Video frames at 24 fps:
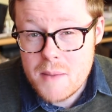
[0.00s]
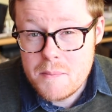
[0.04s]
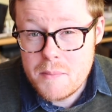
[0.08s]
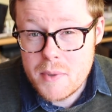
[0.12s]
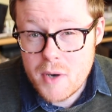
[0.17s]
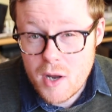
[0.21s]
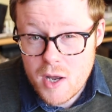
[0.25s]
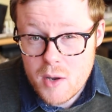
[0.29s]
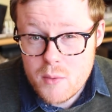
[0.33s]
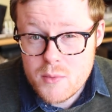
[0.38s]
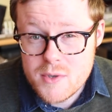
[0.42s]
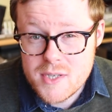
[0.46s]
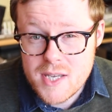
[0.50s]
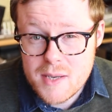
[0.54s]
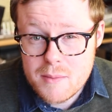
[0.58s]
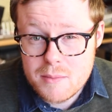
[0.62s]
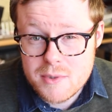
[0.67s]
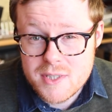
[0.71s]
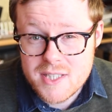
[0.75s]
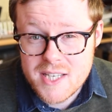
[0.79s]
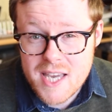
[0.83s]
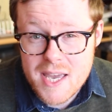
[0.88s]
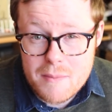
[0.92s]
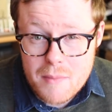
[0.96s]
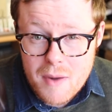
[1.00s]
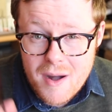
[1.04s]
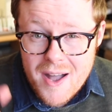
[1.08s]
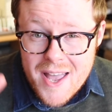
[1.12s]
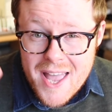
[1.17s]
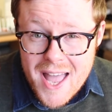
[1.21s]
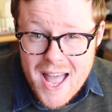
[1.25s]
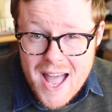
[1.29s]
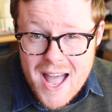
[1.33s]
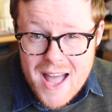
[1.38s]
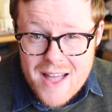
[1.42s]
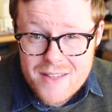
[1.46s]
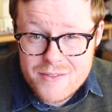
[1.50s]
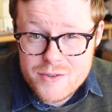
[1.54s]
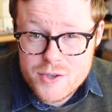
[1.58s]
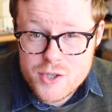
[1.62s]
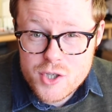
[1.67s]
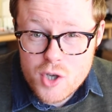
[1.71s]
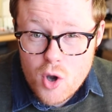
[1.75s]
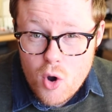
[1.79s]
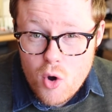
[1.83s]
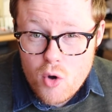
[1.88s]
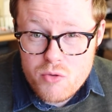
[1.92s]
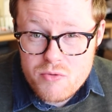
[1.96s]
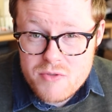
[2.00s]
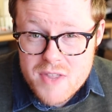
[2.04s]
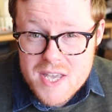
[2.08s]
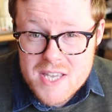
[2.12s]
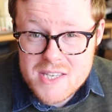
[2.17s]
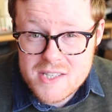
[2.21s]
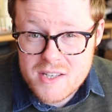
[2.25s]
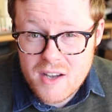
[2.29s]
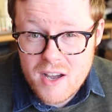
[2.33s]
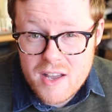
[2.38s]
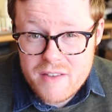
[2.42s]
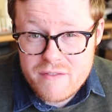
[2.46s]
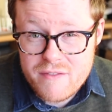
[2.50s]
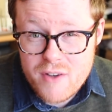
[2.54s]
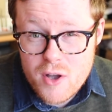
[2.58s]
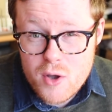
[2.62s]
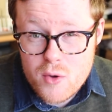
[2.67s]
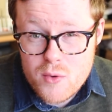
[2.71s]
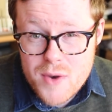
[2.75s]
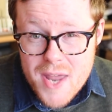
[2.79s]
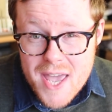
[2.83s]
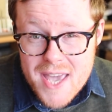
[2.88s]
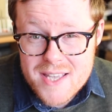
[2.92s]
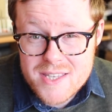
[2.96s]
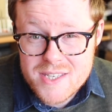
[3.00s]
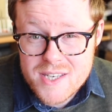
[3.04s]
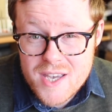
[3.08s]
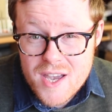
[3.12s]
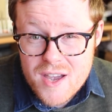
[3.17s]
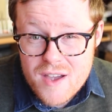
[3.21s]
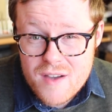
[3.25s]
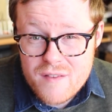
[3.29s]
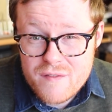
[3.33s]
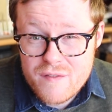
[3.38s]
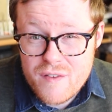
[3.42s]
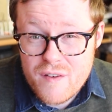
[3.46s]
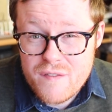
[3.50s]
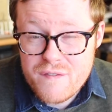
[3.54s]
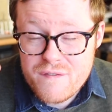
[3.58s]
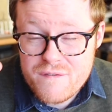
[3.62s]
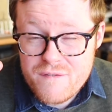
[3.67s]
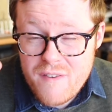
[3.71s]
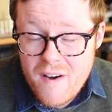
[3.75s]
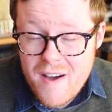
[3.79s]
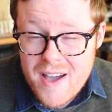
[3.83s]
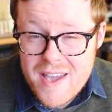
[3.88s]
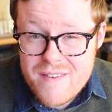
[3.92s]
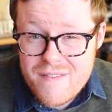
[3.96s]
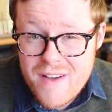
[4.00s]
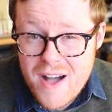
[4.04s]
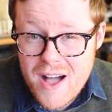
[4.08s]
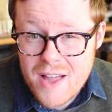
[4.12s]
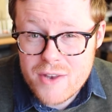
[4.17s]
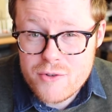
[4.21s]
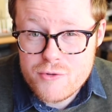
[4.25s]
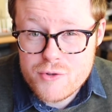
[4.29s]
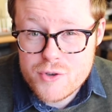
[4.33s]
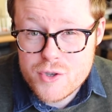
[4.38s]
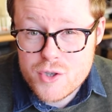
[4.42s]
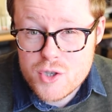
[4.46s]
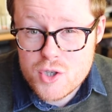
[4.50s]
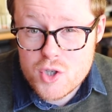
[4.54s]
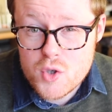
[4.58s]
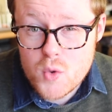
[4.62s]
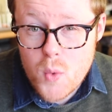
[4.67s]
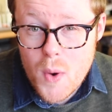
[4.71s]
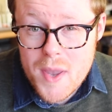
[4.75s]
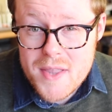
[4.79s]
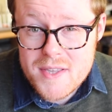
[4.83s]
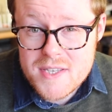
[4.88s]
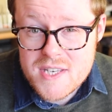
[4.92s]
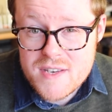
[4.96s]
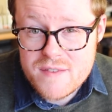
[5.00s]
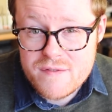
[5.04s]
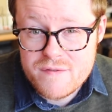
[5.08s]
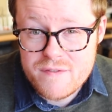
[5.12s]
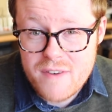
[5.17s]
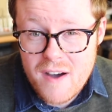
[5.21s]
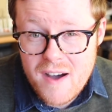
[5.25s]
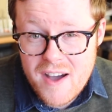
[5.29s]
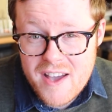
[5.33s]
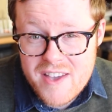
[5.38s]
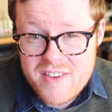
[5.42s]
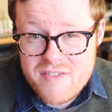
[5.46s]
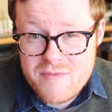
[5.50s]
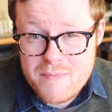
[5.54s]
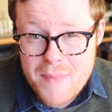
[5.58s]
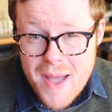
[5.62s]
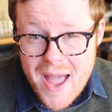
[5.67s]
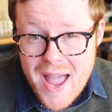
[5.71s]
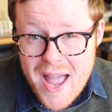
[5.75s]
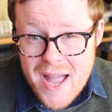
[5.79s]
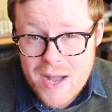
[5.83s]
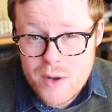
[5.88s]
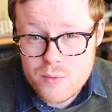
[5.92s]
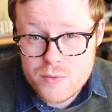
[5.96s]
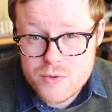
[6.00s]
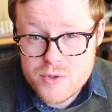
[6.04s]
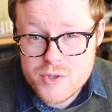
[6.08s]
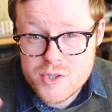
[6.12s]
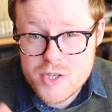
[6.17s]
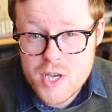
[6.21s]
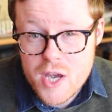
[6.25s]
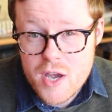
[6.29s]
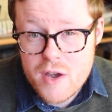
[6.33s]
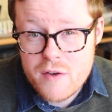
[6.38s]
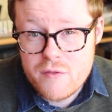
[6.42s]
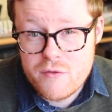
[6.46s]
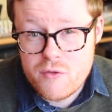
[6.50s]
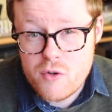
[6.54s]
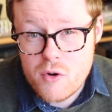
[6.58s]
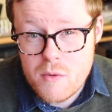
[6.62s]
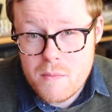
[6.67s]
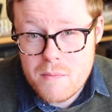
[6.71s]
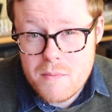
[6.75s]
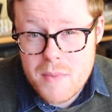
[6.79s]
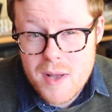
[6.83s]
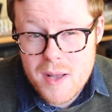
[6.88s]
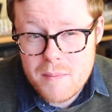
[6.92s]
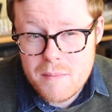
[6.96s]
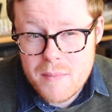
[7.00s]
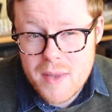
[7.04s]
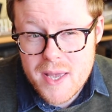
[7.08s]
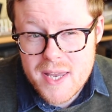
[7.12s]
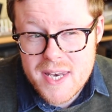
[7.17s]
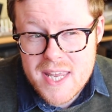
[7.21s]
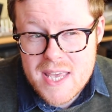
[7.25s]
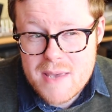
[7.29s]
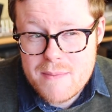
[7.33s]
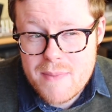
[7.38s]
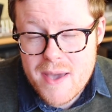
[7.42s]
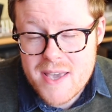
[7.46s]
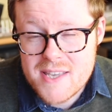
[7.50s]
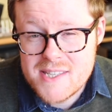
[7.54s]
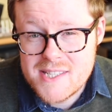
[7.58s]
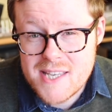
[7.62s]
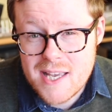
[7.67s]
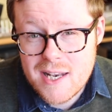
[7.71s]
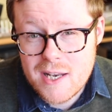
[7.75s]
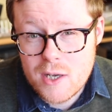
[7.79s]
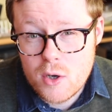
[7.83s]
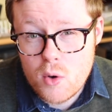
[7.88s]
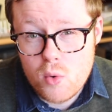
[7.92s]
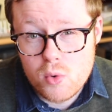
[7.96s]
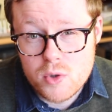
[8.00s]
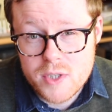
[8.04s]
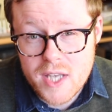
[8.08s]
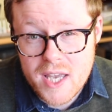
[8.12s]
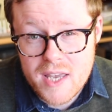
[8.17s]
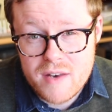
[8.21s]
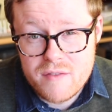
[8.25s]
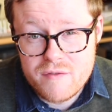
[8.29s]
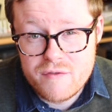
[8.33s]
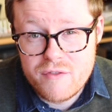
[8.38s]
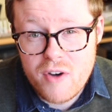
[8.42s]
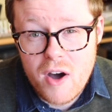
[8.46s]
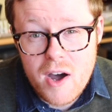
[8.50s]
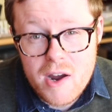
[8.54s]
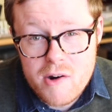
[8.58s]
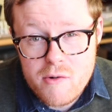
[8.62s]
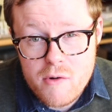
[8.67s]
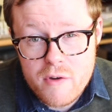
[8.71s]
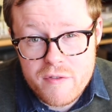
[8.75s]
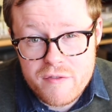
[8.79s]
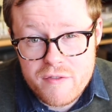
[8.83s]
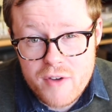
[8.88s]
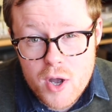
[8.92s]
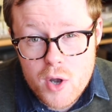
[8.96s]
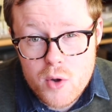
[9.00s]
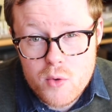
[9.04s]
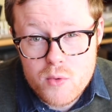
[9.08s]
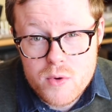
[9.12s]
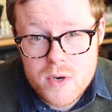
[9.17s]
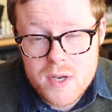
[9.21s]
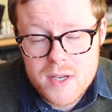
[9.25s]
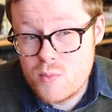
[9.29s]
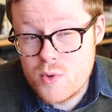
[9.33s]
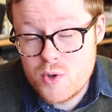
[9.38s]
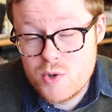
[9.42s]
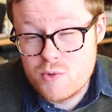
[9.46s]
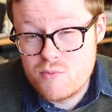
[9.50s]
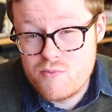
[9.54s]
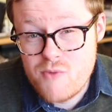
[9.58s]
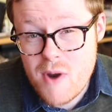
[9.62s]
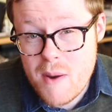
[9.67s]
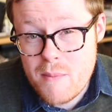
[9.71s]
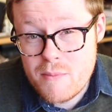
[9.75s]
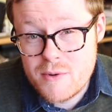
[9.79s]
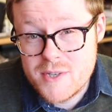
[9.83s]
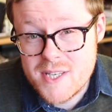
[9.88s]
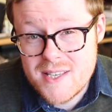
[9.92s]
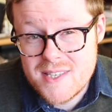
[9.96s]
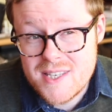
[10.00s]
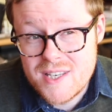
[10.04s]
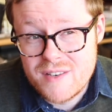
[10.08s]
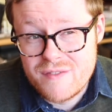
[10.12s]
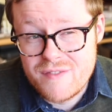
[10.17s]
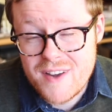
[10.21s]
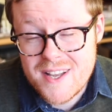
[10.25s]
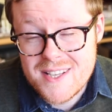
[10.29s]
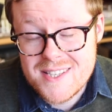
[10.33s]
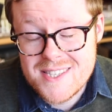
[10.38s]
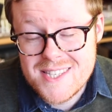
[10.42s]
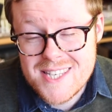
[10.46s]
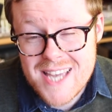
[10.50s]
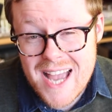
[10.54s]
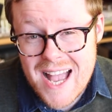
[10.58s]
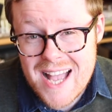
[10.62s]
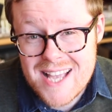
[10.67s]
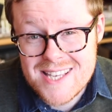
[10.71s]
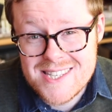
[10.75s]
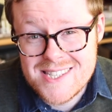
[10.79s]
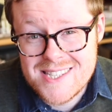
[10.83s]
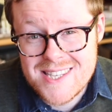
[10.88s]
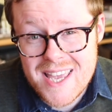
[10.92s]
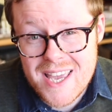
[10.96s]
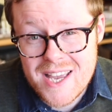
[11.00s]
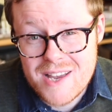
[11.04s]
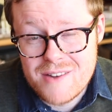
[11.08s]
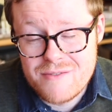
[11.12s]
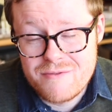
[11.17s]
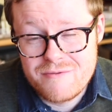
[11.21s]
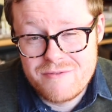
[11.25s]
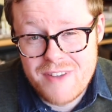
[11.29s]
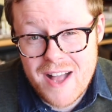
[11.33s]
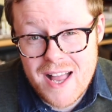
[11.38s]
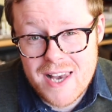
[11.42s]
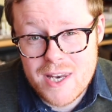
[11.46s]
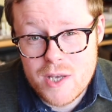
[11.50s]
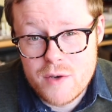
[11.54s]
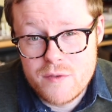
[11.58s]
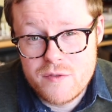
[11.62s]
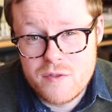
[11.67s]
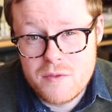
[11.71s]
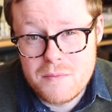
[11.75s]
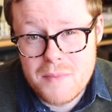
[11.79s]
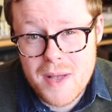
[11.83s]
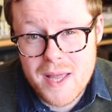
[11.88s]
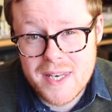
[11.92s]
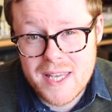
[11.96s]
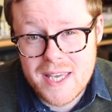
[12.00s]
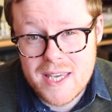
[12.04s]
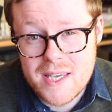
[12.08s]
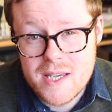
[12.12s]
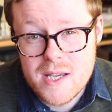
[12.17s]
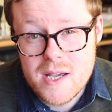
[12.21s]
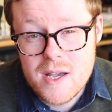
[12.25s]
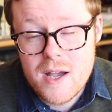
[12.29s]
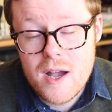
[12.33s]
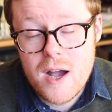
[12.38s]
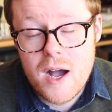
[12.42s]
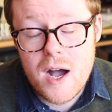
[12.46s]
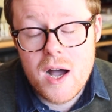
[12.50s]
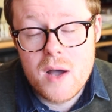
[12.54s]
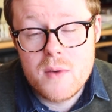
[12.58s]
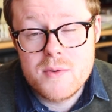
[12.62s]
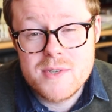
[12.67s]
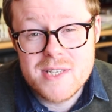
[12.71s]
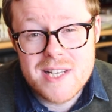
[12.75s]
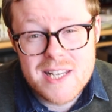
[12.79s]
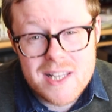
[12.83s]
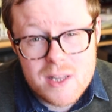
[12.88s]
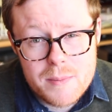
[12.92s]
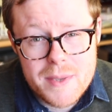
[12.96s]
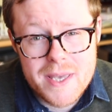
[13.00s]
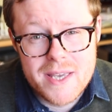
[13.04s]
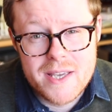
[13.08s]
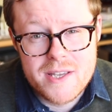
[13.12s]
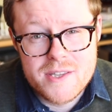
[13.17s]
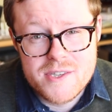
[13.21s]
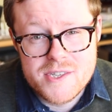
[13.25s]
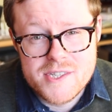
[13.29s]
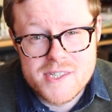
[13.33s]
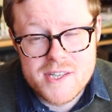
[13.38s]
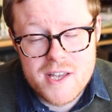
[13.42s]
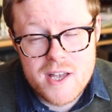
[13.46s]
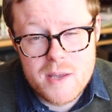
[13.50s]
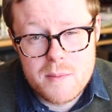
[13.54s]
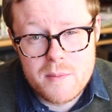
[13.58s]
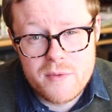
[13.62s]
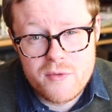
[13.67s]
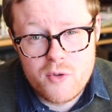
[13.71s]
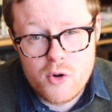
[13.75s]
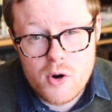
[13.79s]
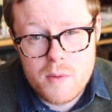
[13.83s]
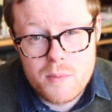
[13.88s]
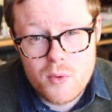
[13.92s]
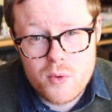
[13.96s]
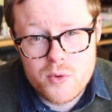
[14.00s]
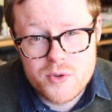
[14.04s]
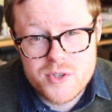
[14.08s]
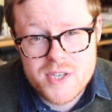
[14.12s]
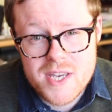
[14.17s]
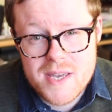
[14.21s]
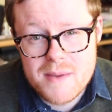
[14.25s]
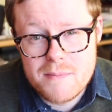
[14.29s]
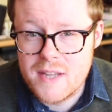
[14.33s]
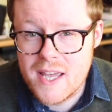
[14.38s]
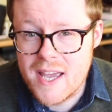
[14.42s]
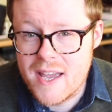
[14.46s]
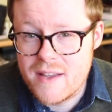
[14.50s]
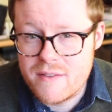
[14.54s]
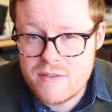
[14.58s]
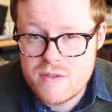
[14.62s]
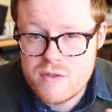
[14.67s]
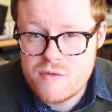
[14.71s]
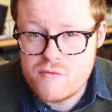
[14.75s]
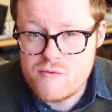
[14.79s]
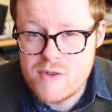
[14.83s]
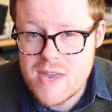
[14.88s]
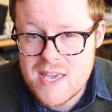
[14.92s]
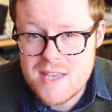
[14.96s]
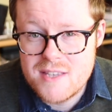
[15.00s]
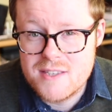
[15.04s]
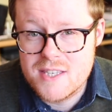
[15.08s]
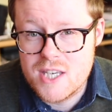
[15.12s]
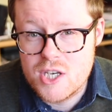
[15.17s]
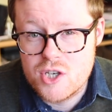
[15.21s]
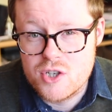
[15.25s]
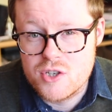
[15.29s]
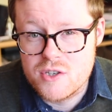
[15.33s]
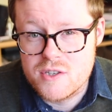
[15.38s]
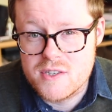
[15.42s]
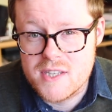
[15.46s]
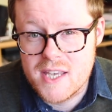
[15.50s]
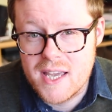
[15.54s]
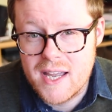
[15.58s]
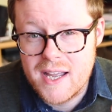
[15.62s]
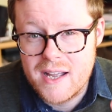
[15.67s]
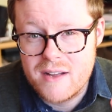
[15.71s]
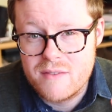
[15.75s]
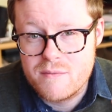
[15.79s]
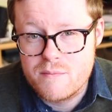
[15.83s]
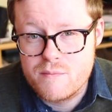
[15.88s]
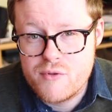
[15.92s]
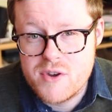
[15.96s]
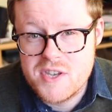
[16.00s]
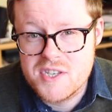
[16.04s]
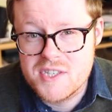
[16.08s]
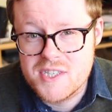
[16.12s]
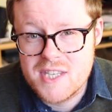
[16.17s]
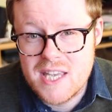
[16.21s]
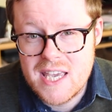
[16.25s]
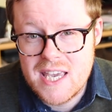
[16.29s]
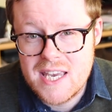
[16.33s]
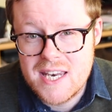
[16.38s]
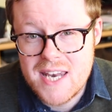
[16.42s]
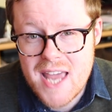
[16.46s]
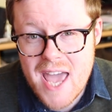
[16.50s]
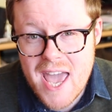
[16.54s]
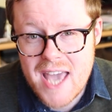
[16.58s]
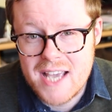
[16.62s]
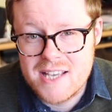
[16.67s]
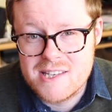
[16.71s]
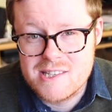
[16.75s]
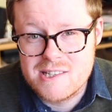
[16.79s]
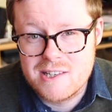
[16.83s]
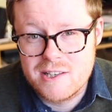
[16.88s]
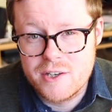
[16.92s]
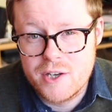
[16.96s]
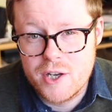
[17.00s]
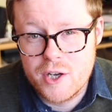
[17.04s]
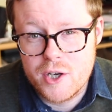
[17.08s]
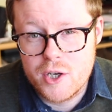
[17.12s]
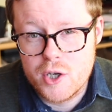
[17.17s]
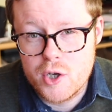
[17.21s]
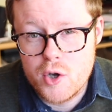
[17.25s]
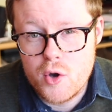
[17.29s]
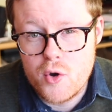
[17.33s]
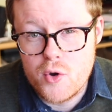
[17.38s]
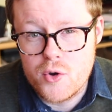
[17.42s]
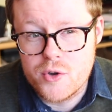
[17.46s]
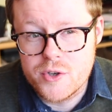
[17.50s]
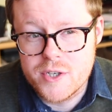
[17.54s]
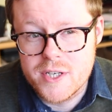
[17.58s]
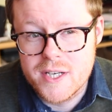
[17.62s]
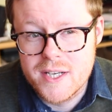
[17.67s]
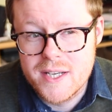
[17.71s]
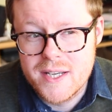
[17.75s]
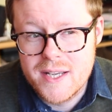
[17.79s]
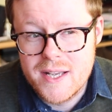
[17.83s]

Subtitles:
But I was able to get my hands on this iPhone 8 for £525 from an eBay seller called Envirophone, which represented fantastic value for money. I was a little bit concerned before I bought it. They had three conditions. They have pristine, excellent and good.